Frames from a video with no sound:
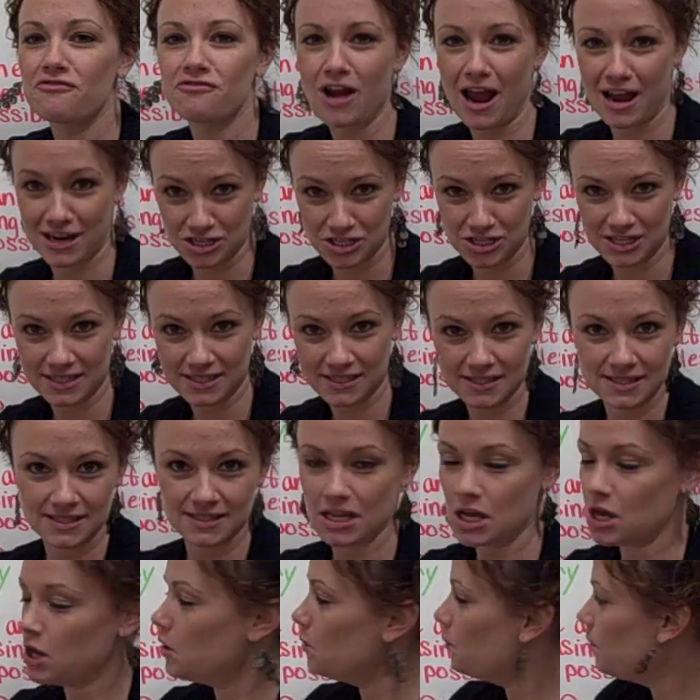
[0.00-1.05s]

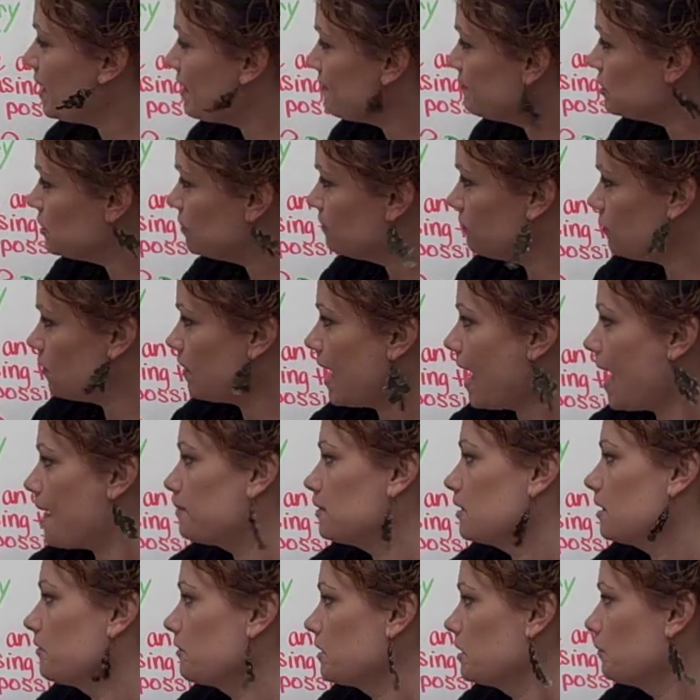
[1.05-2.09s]
fractions. We have a new
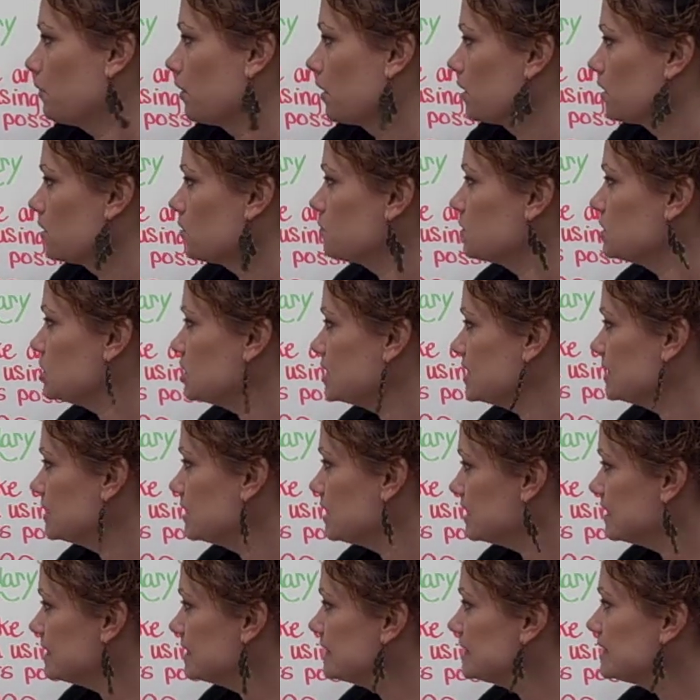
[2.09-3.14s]
vocabulary word, which
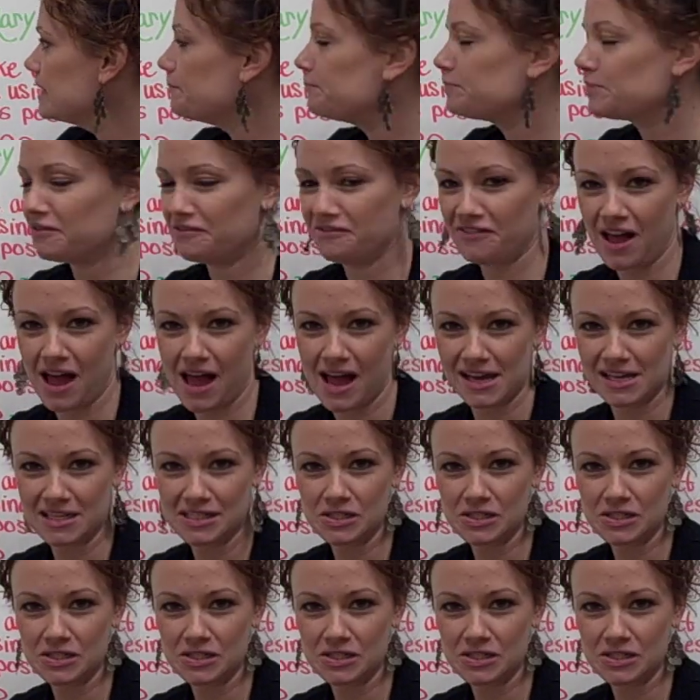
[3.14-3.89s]
is simplify.